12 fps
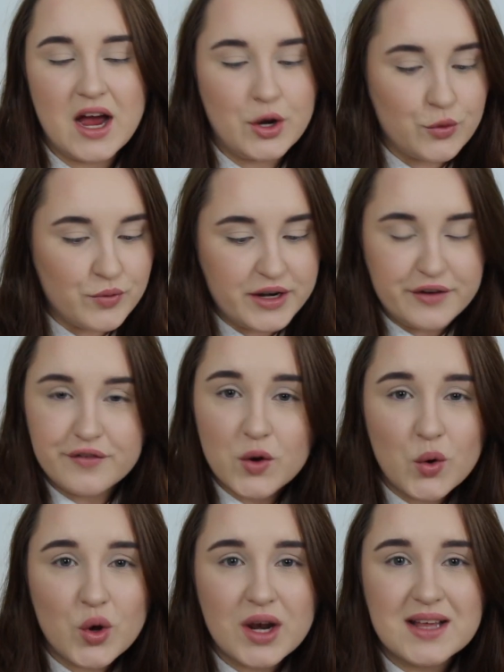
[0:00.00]
I look really
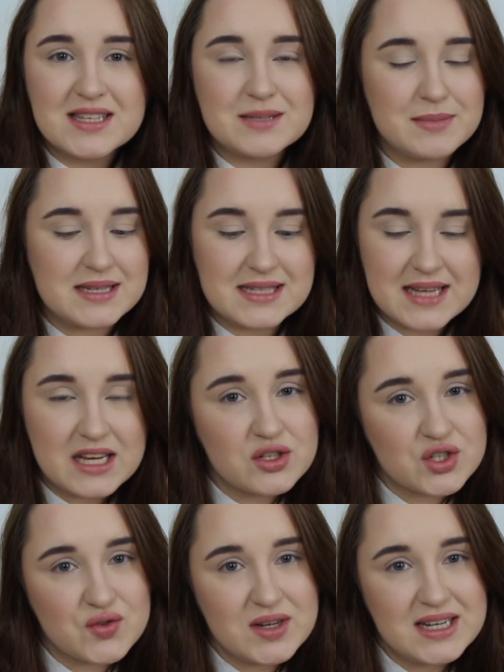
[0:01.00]
flawless, my skin
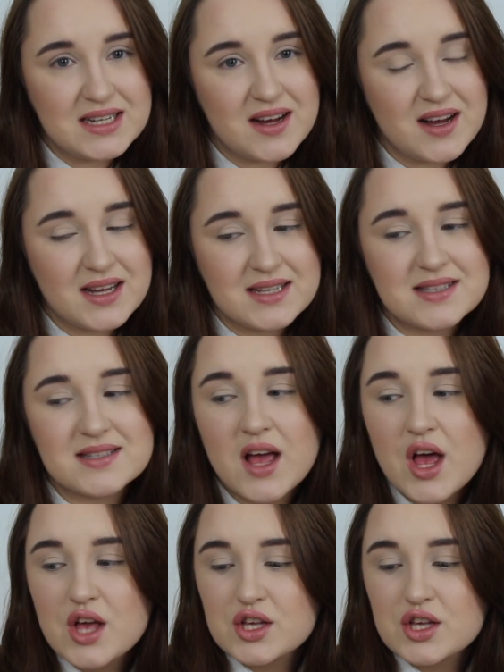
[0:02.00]
looks really nice.